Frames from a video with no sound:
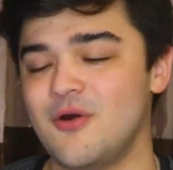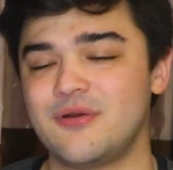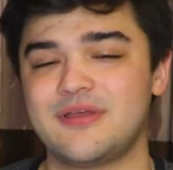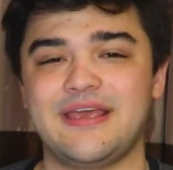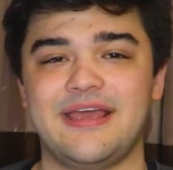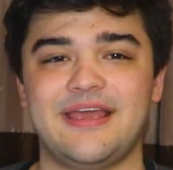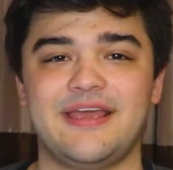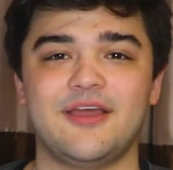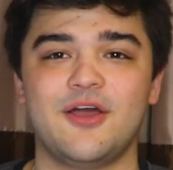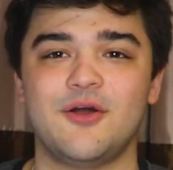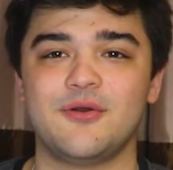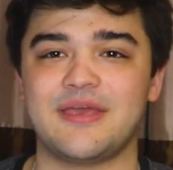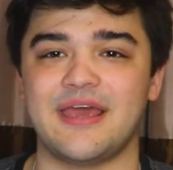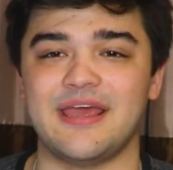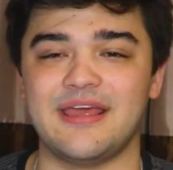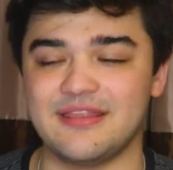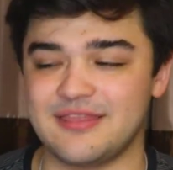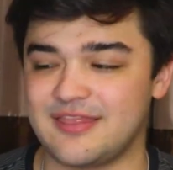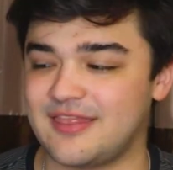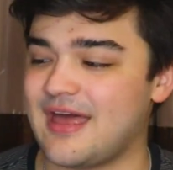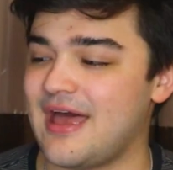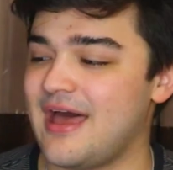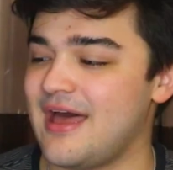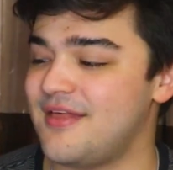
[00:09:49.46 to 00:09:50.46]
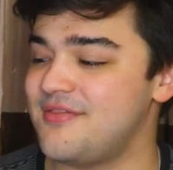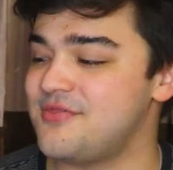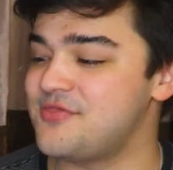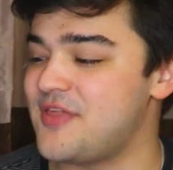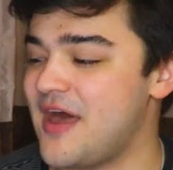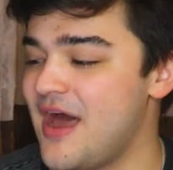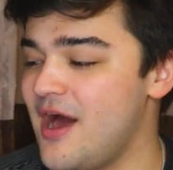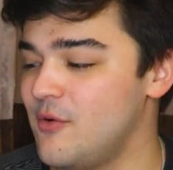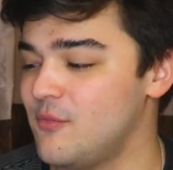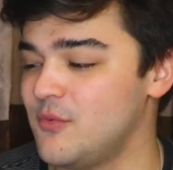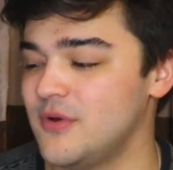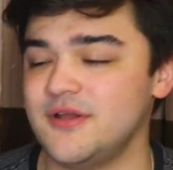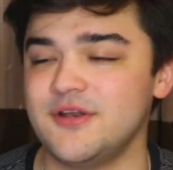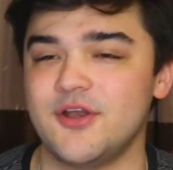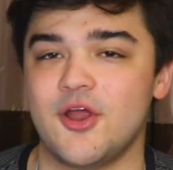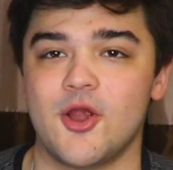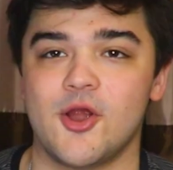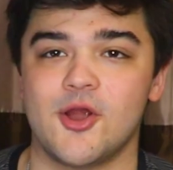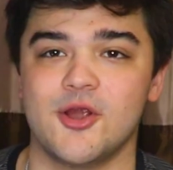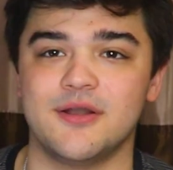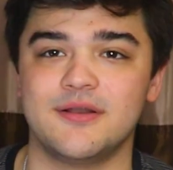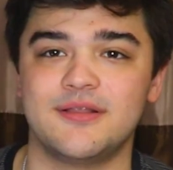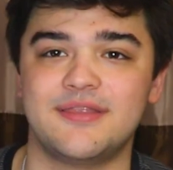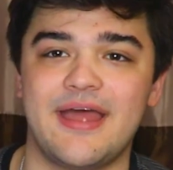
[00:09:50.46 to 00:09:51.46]
Okay, okay. That one
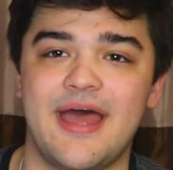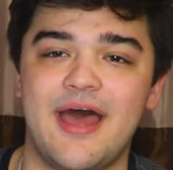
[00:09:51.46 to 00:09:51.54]
hurt.